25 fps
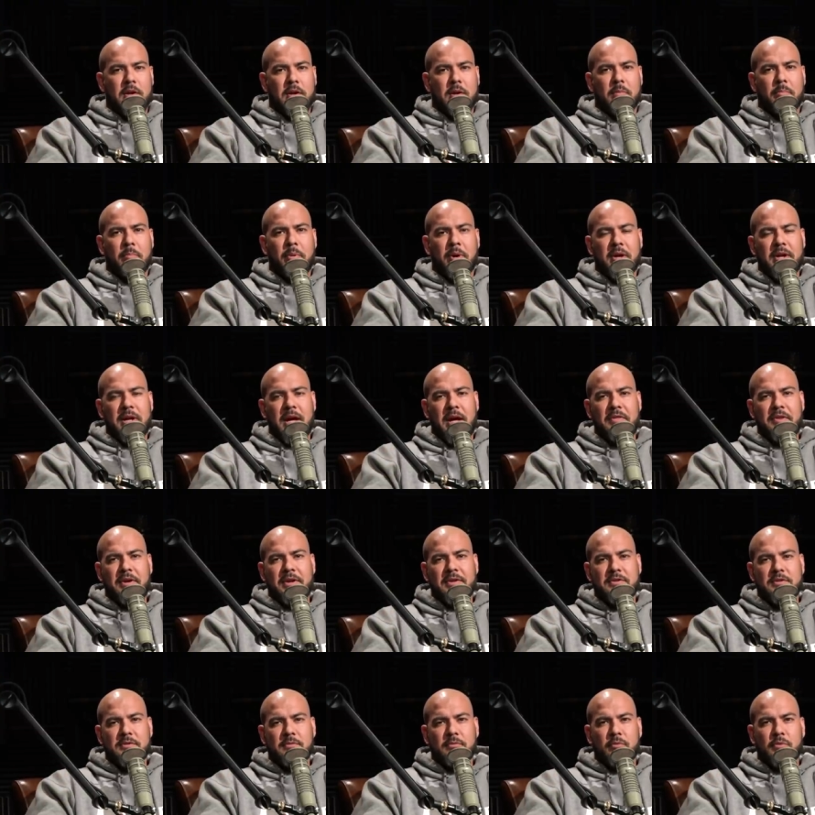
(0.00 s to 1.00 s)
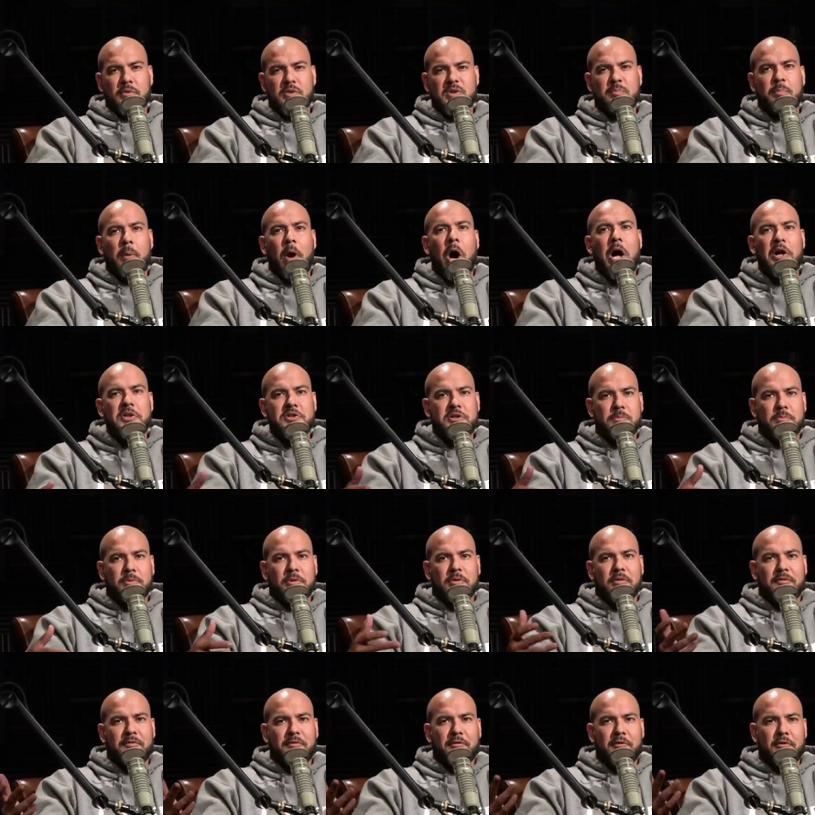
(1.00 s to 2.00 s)
But I think it's
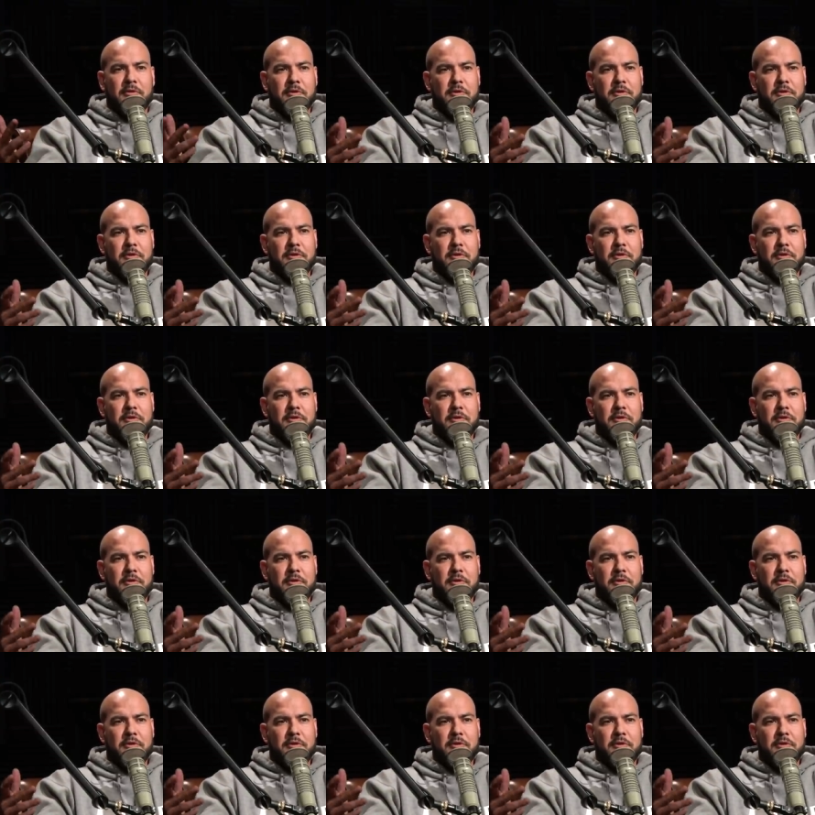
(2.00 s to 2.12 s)
responsible for